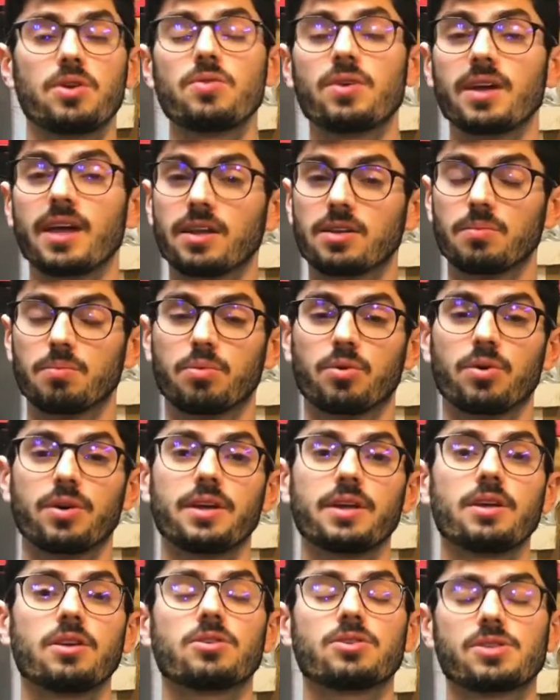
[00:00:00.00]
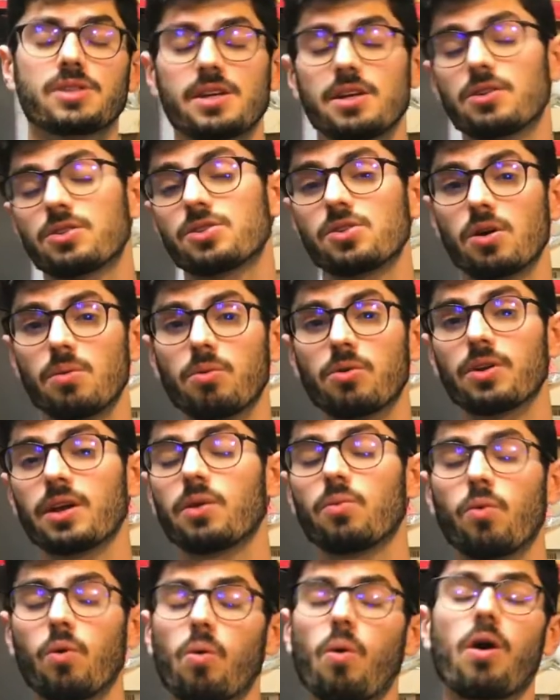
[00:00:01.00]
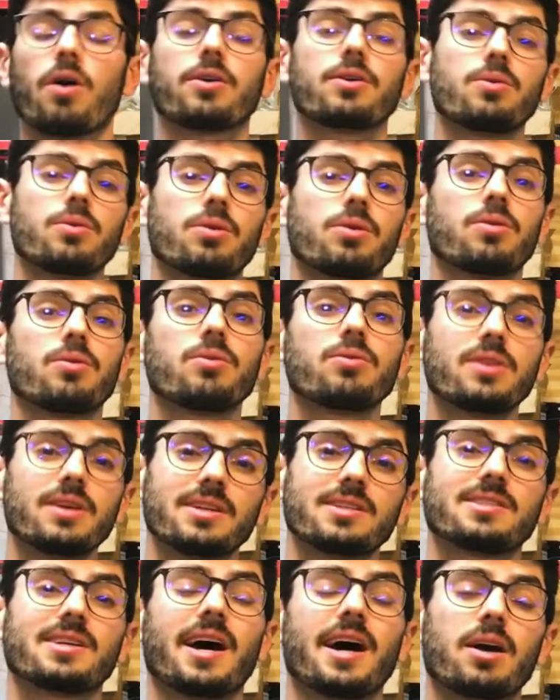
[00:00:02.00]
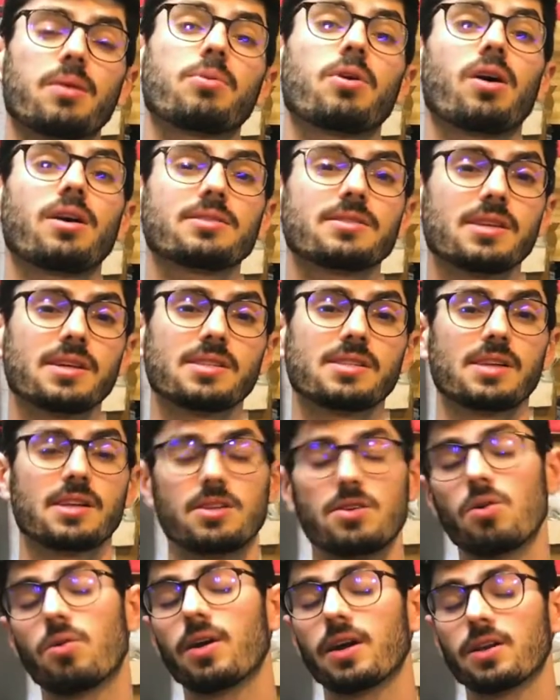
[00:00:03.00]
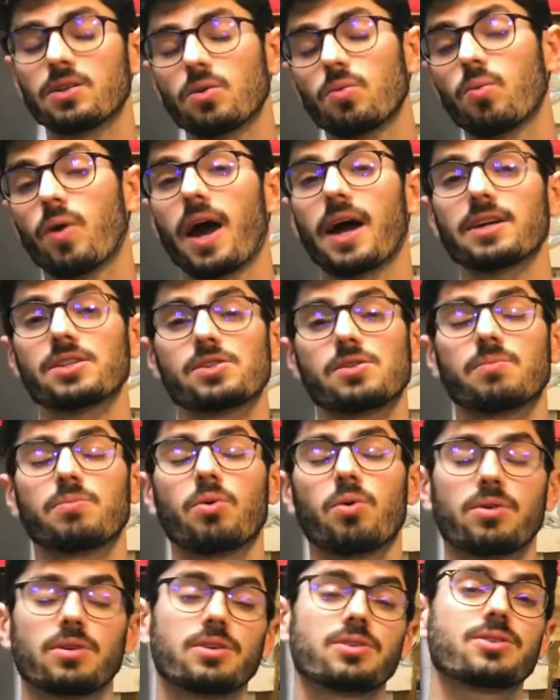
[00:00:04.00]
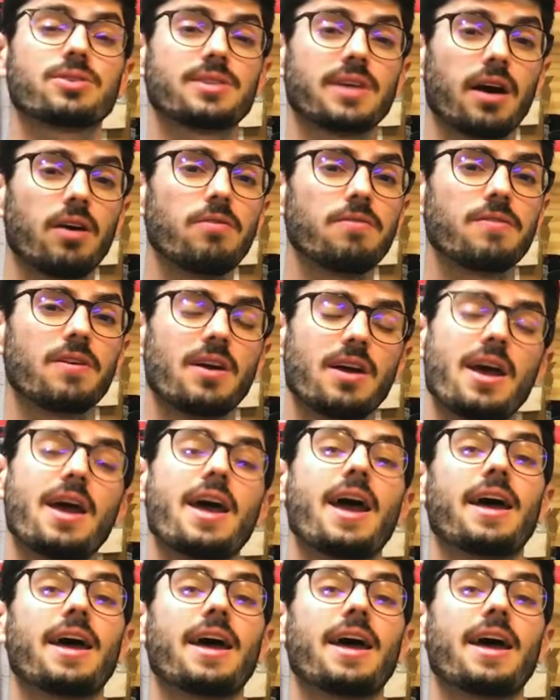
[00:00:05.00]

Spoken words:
where you can get to bring your ski or snowboard and we'll walk you through the entire process and you'll get to wax your board yourself.